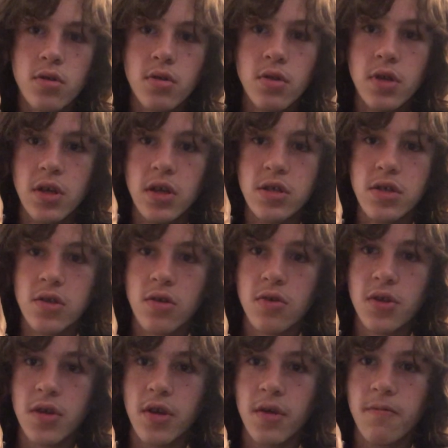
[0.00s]
These are
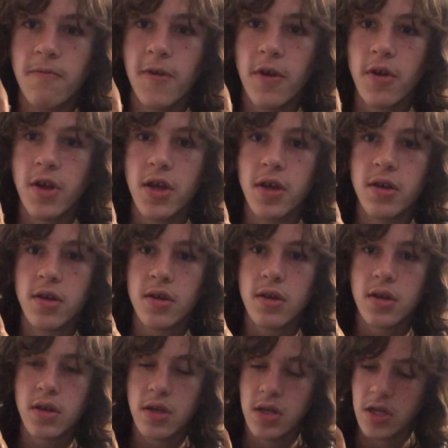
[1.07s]
the very
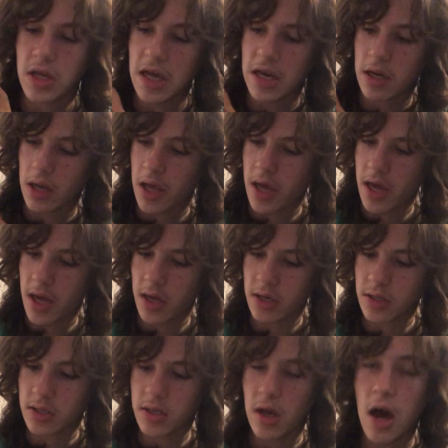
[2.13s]
dead
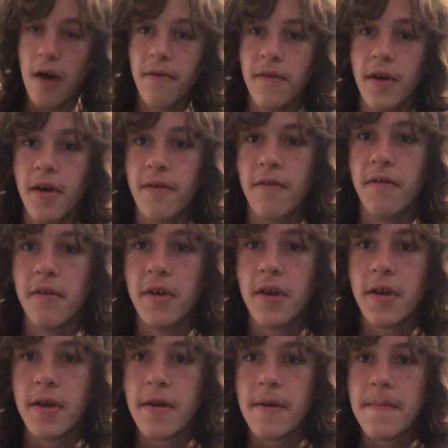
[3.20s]
legs off of
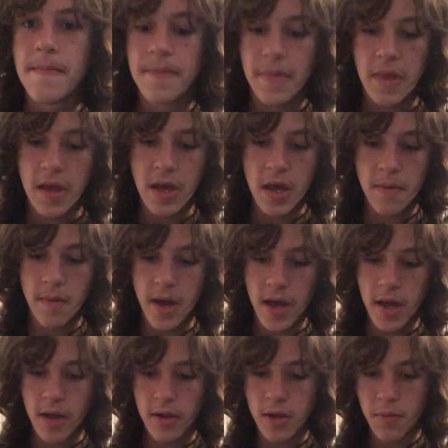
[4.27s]
him.
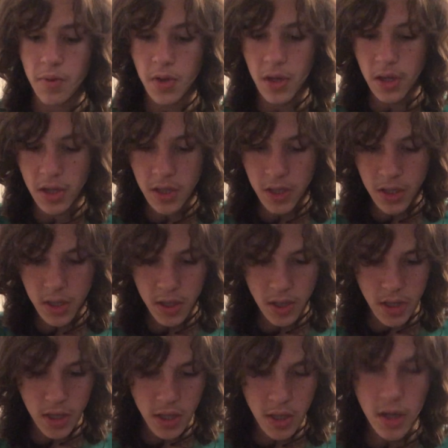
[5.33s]
I completely,
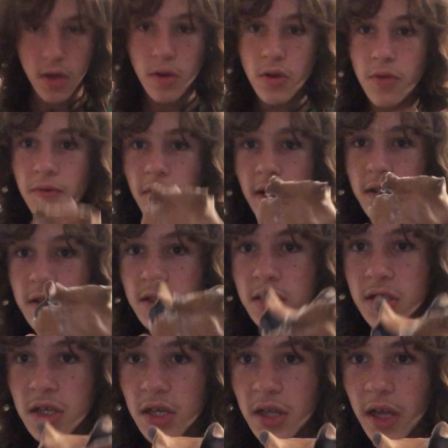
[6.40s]
I don't know if you guys can
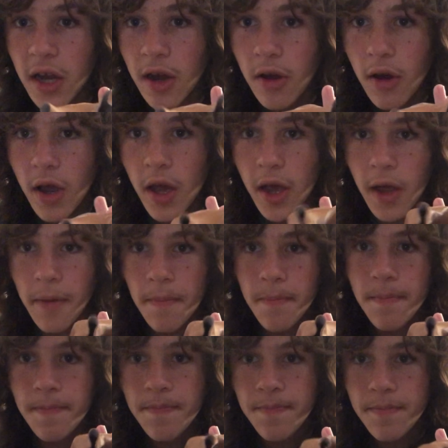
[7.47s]
see in there, I
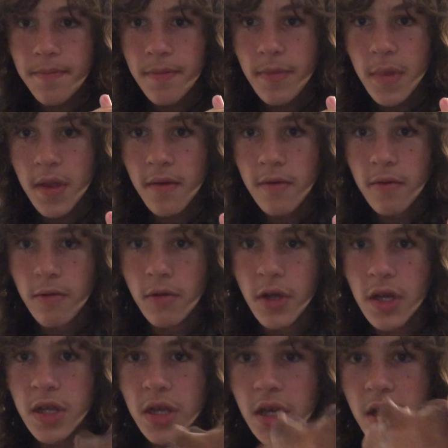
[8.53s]

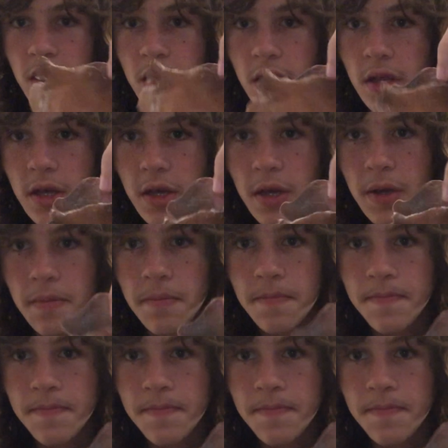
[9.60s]
redid the